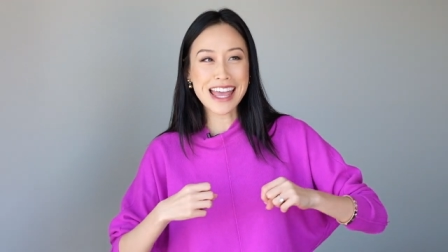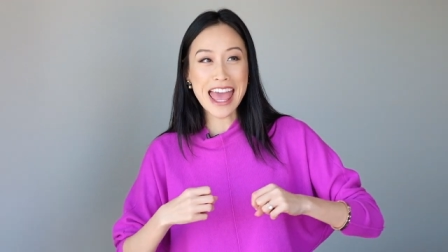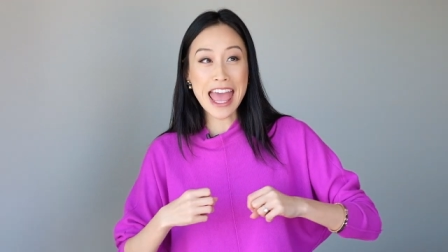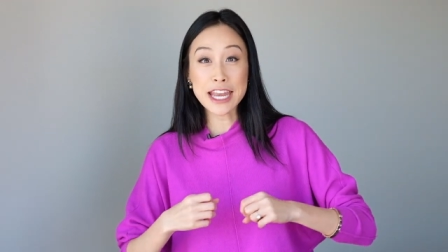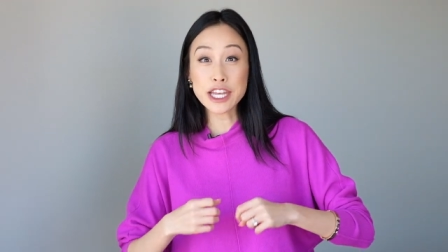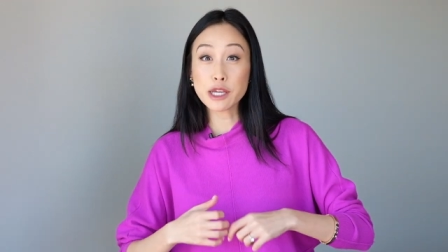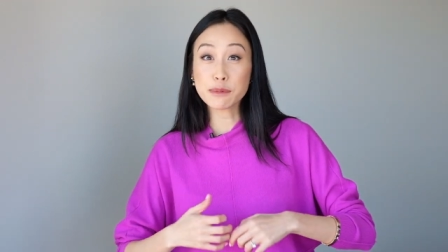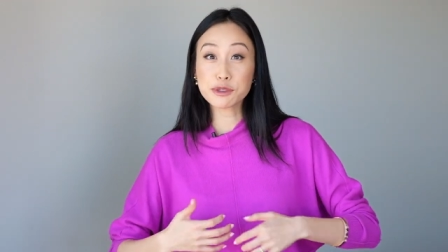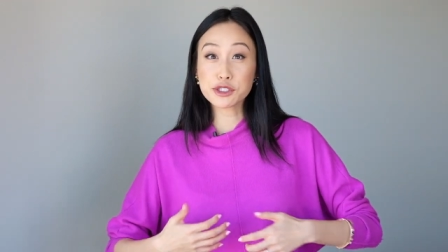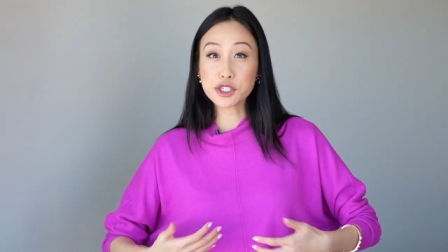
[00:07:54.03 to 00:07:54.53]

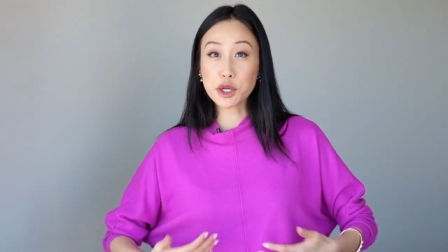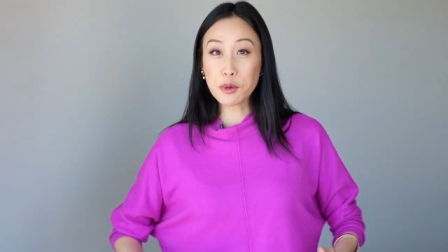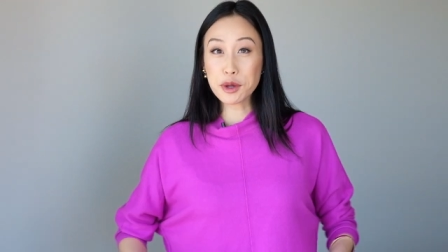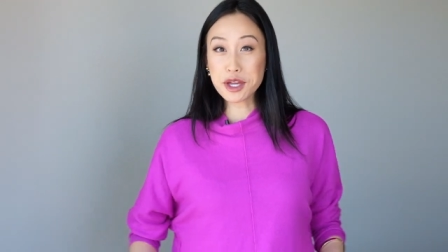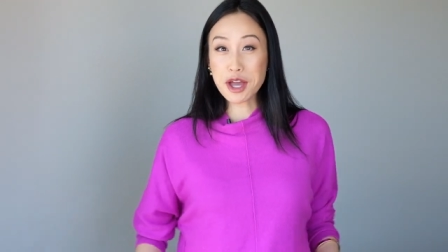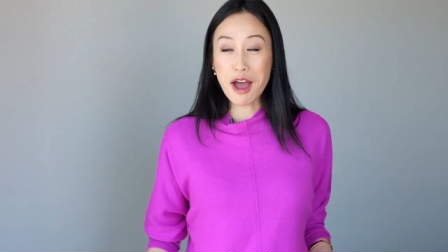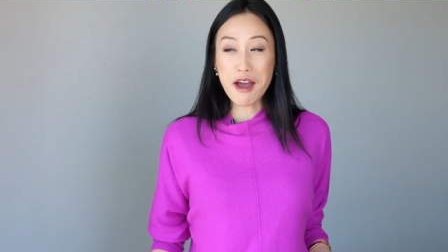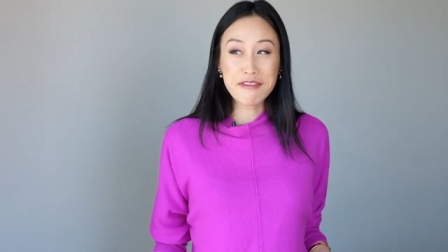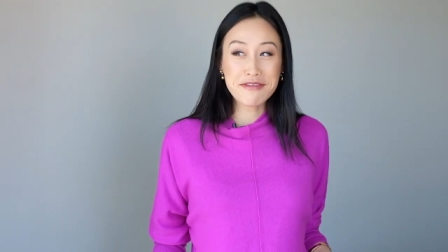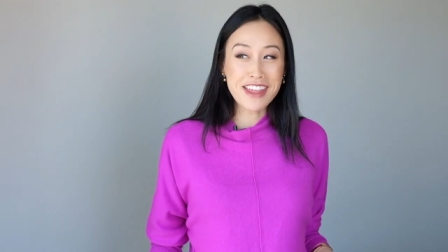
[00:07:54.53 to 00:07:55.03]
end up showing
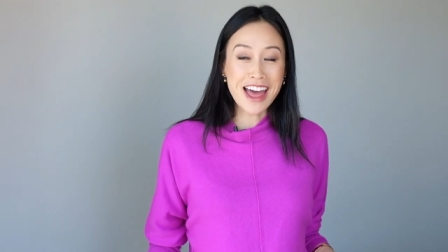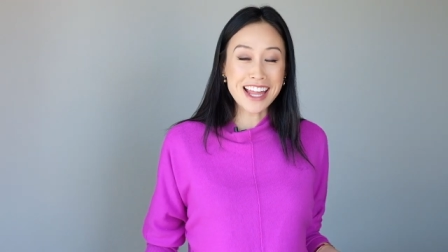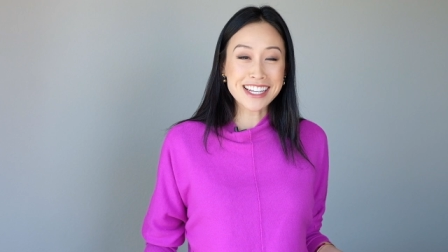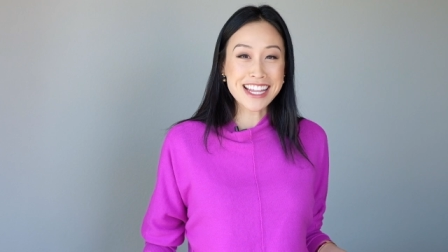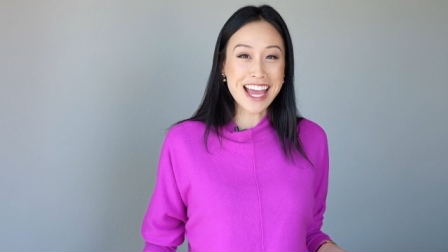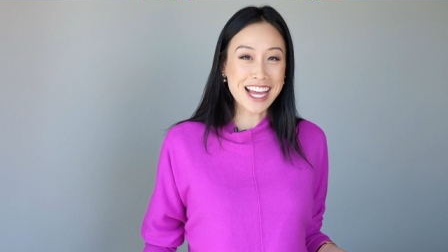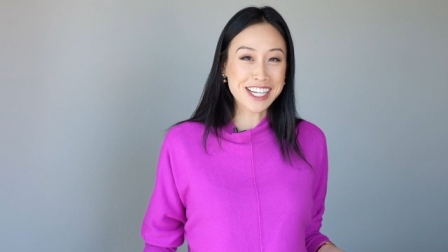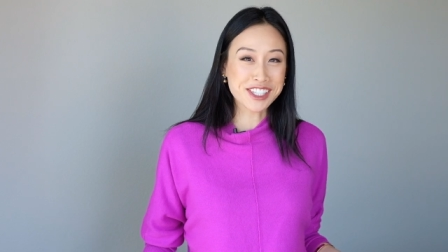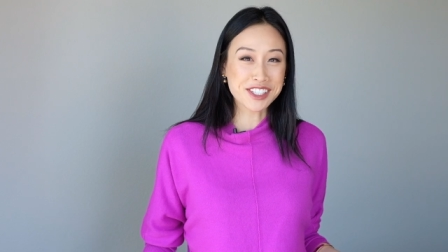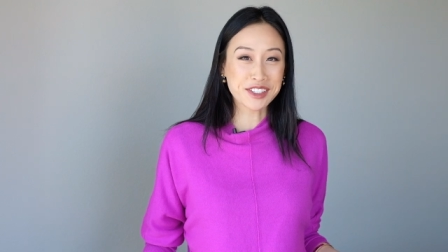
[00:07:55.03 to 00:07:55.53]
off that
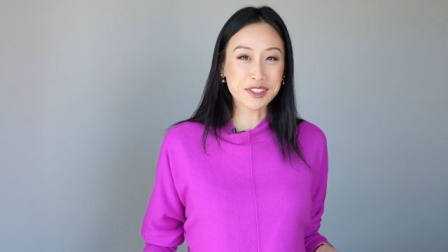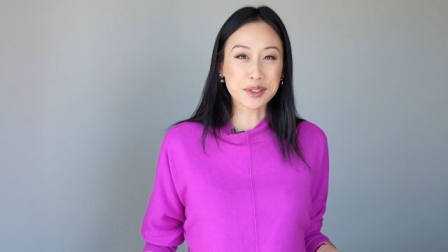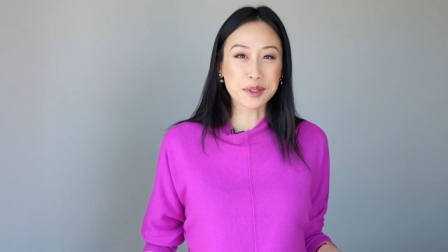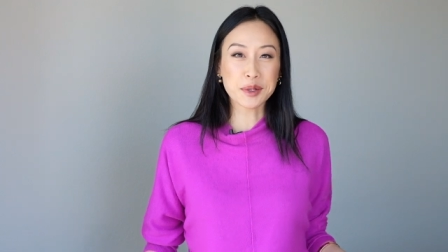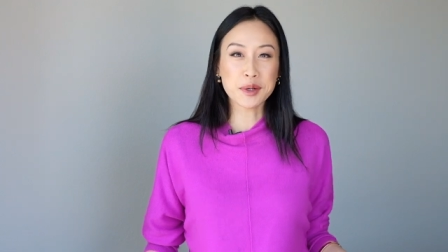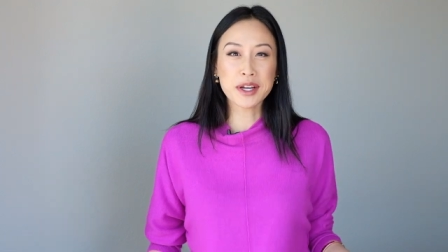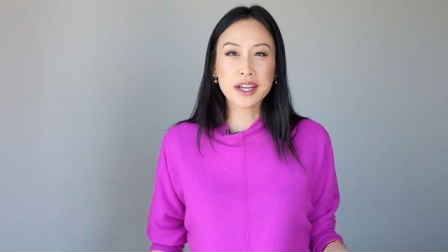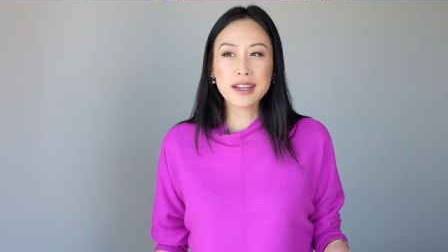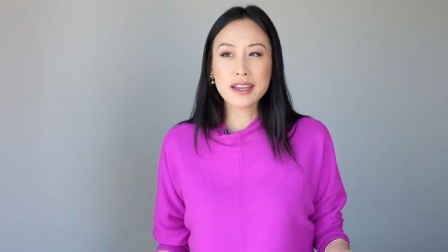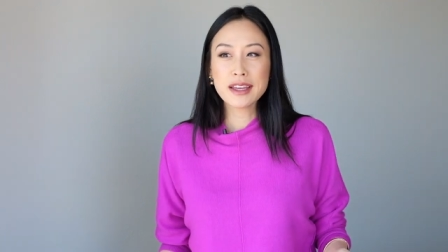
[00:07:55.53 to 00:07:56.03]
tattoo,